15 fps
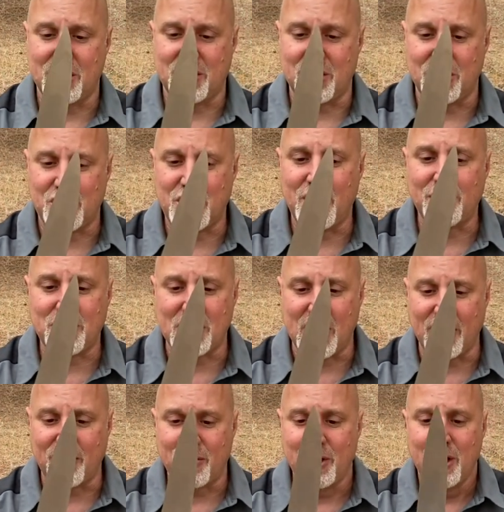it's a chef's
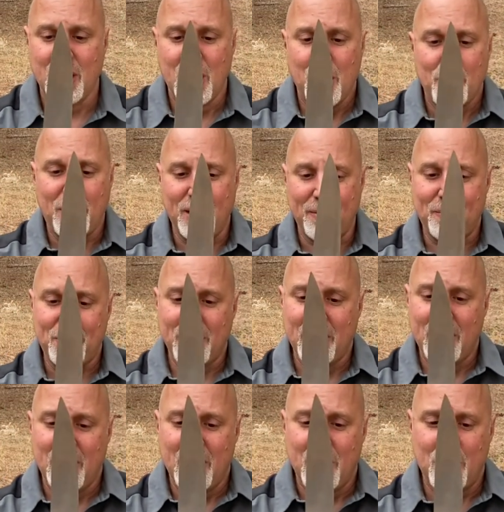knife. But
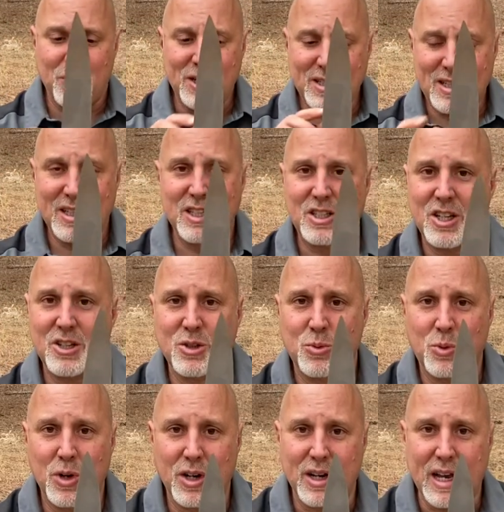the reason this doesn't
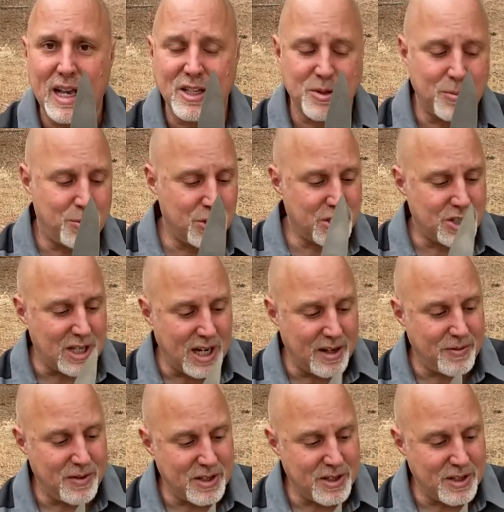work as a bush knife